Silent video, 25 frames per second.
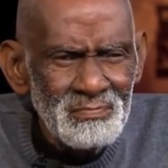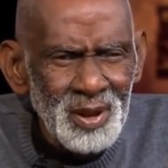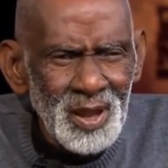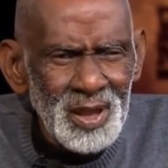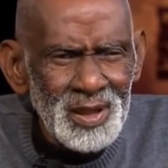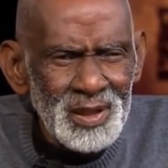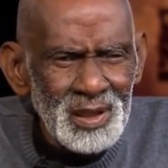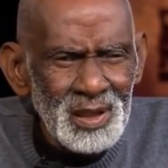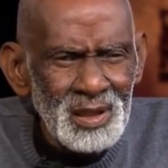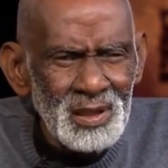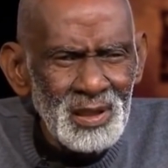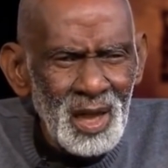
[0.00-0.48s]

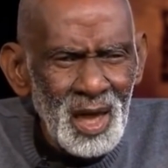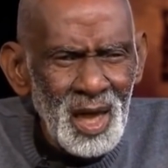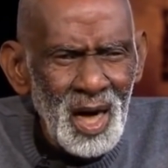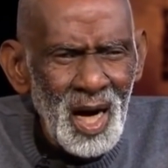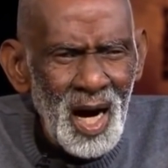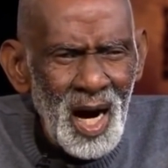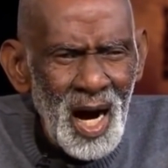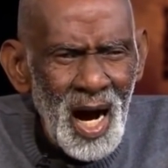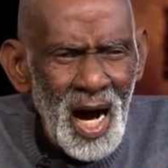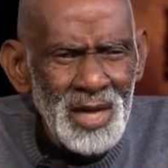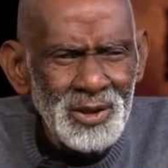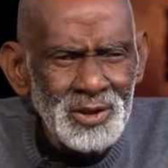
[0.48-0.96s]
But
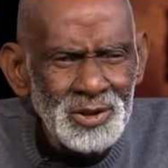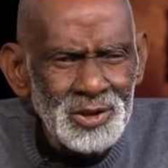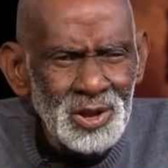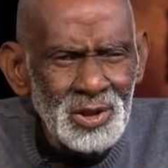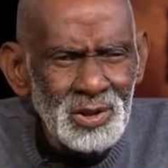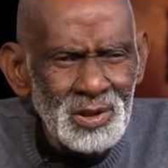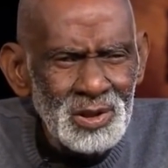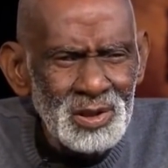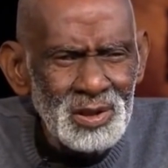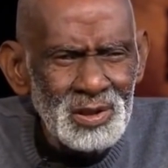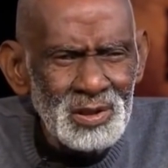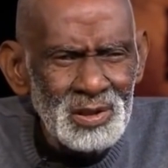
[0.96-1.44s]
I
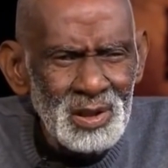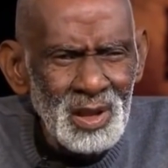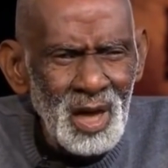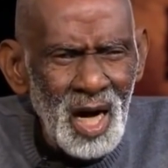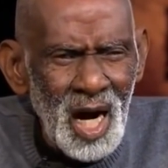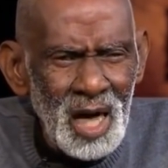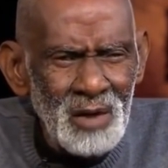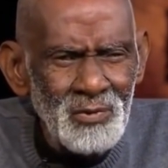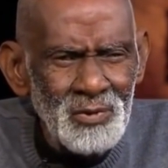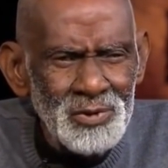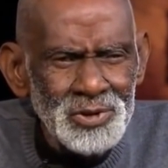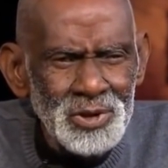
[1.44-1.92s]

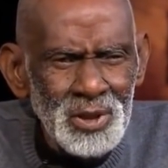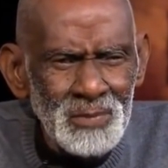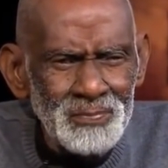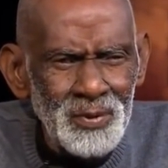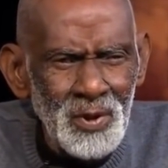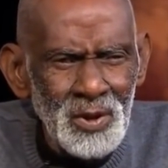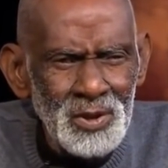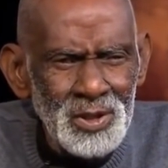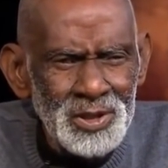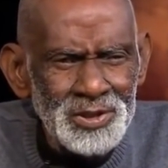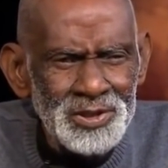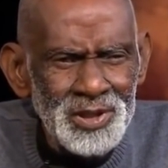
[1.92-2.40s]
was supposed